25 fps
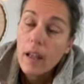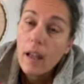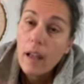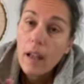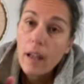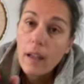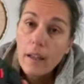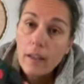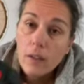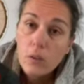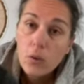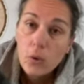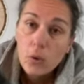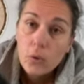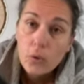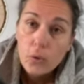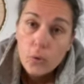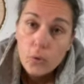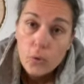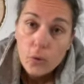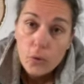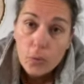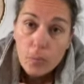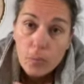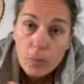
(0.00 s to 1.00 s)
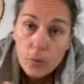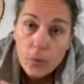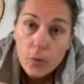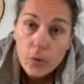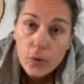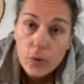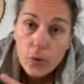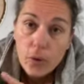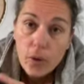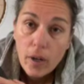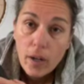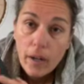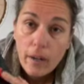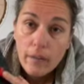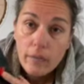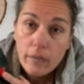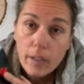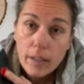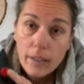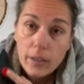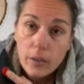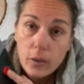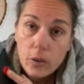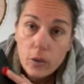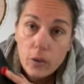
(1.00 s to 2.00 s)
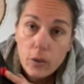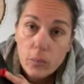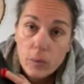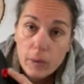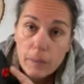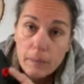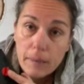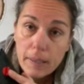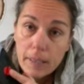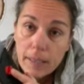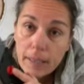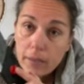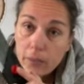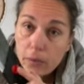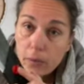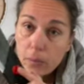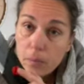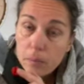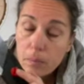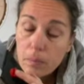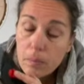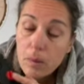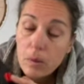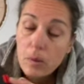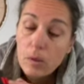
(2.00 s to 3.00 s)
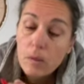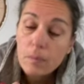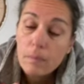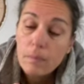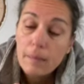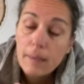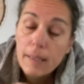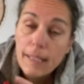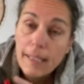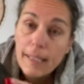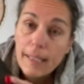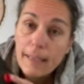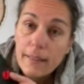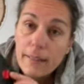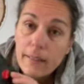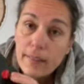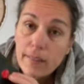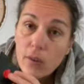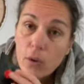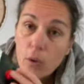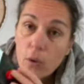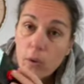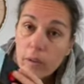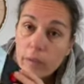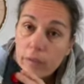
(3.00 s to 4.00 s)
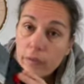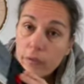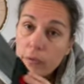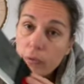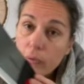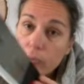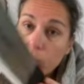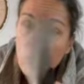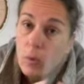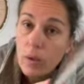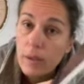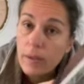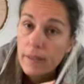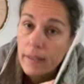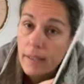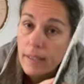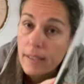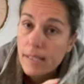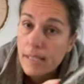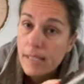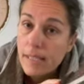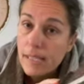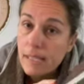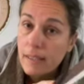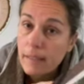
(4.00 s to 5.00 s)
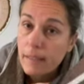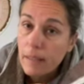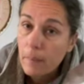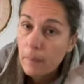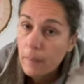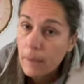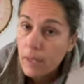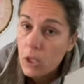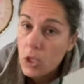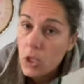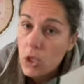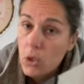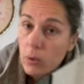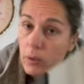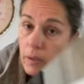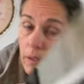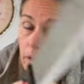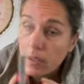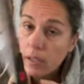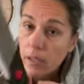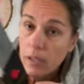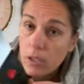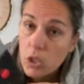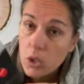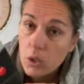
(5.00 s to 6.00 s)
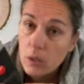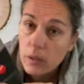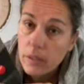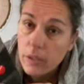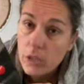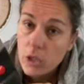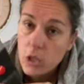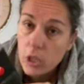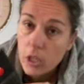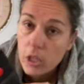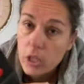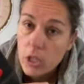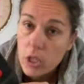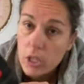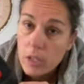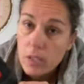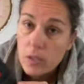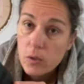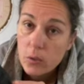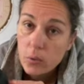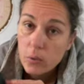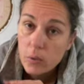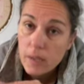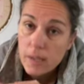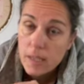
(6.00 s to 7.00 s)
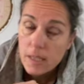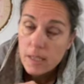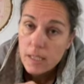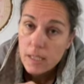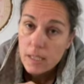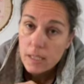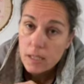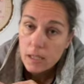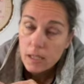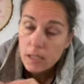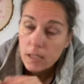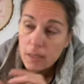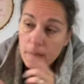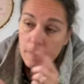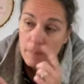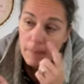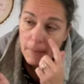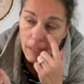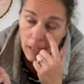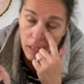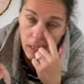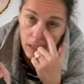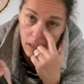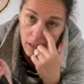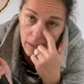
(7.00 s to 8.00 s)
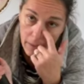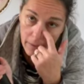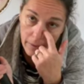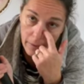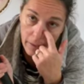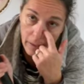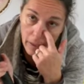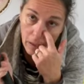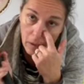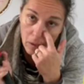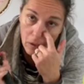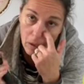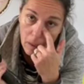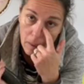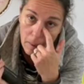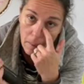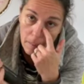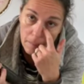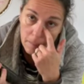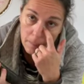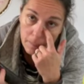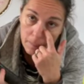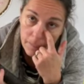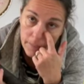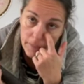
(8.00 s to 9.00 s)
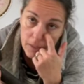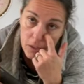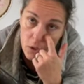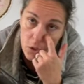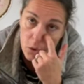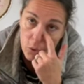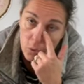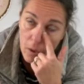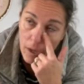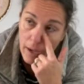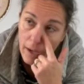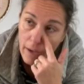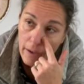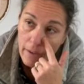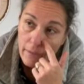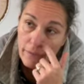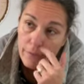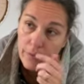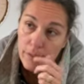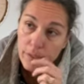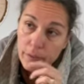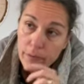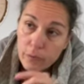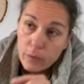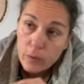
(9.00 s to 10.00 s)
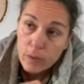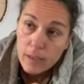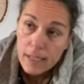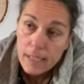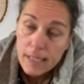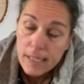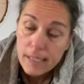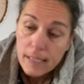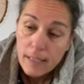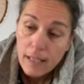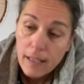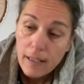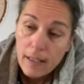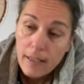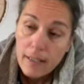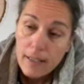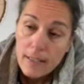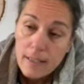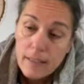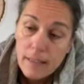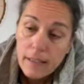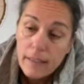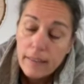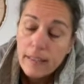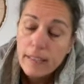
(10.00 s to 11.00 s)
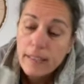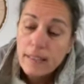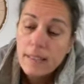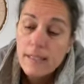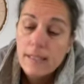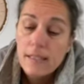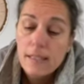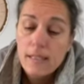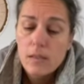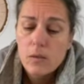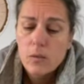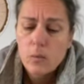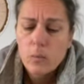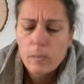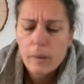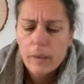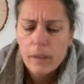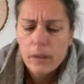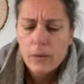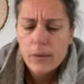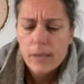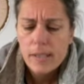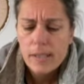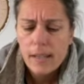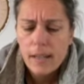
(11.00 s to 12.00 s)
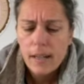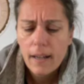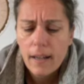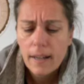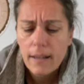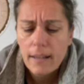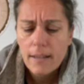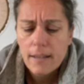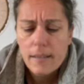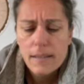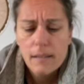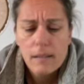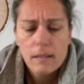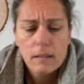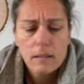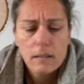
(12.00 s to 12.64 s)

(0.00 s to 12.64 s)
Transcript: and also those pull saw have like a replaceable blade, so if one gets damaged, you can actually change it. So this is good. Now, they do have different size. I think this is the bigger size.